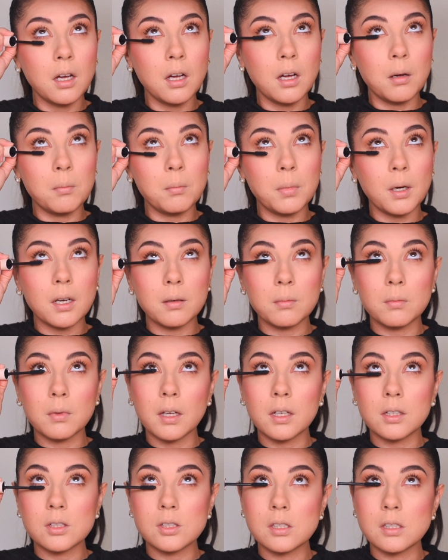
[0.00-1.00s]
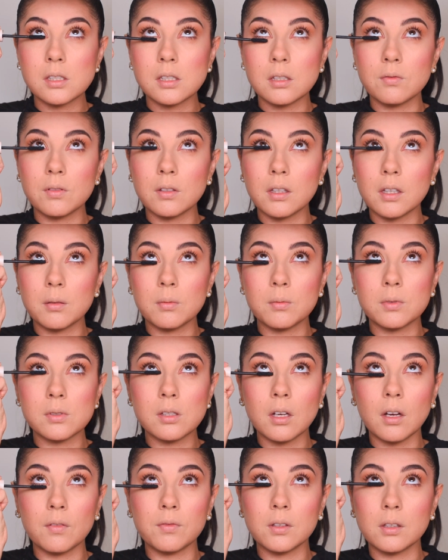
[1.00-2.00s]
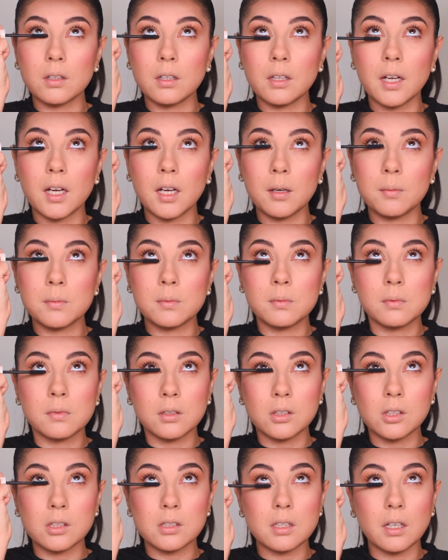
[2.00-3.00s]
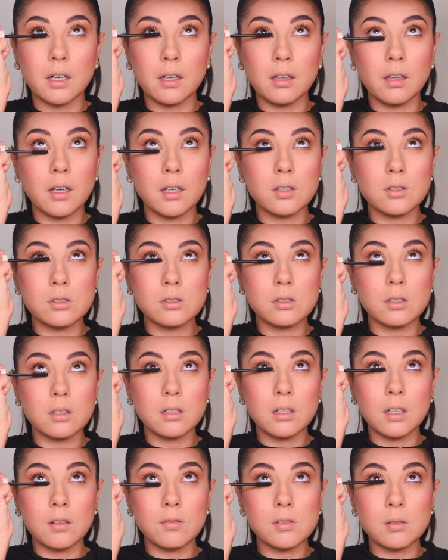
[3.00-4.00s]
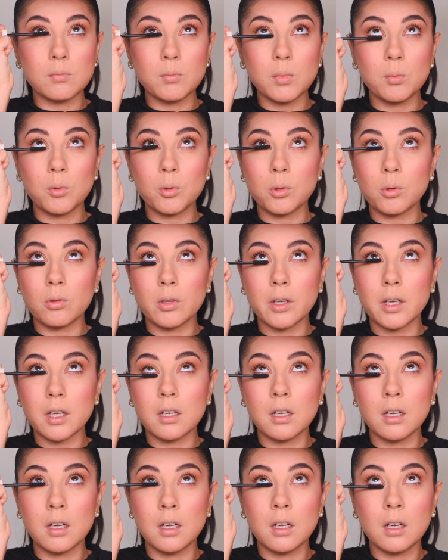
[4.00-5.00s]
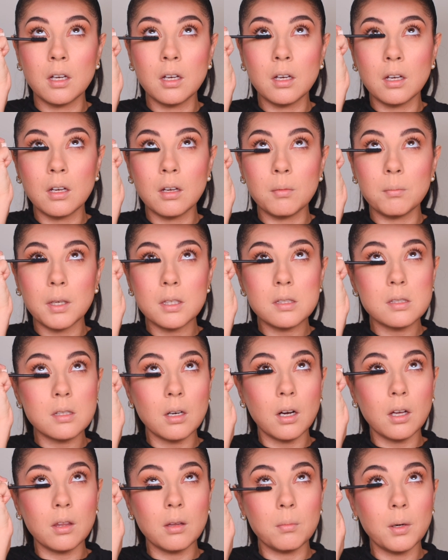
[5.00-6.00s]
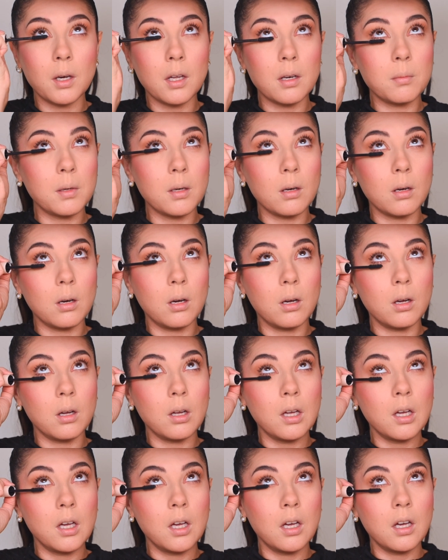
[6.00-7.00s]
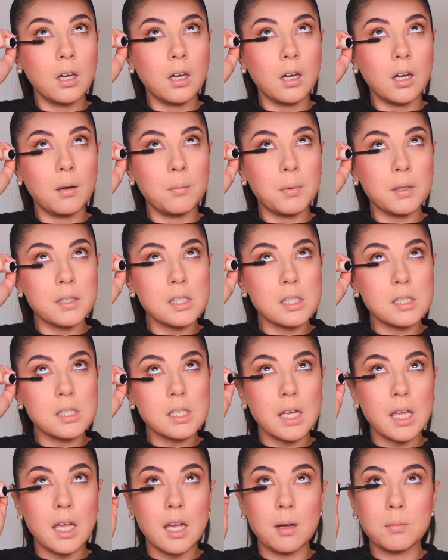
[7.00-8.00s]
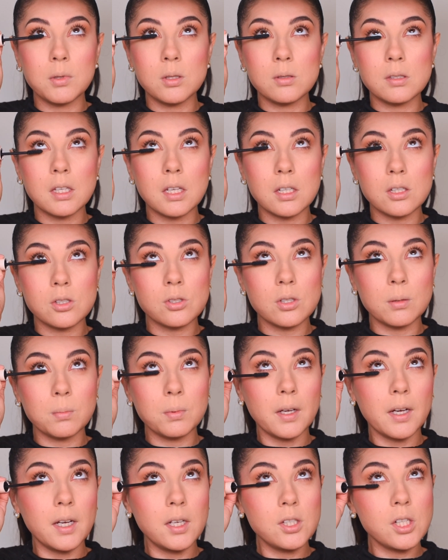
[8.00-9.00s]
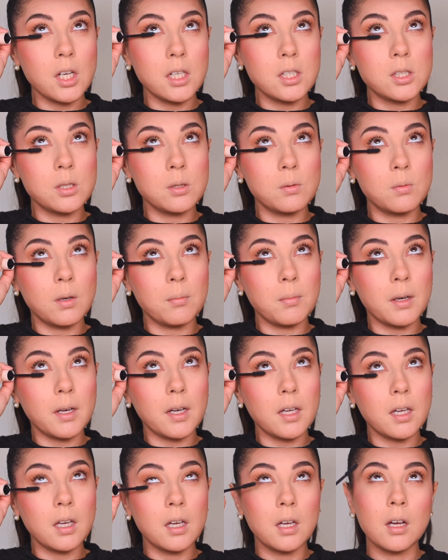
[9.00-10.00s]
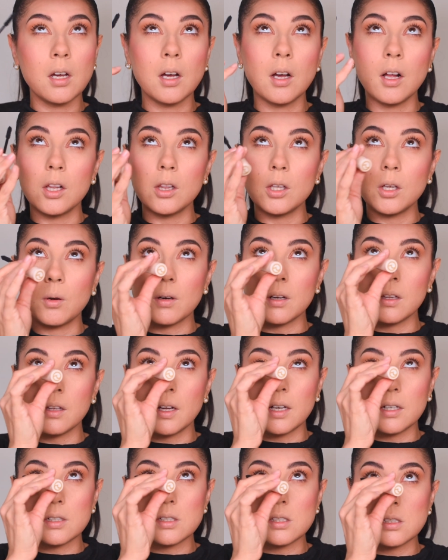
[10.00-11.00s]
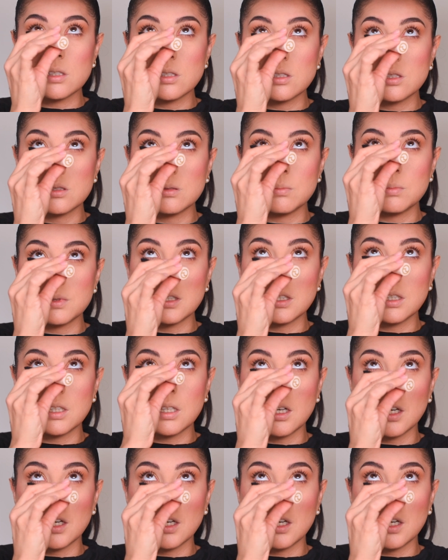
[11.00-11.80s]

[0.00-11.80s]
bottom lashes. I feel like softer glam, just eyelashes are enough. Some people don't like mascara on the bottom at all. But since I am using a strip lash, I do want my lower lashes to be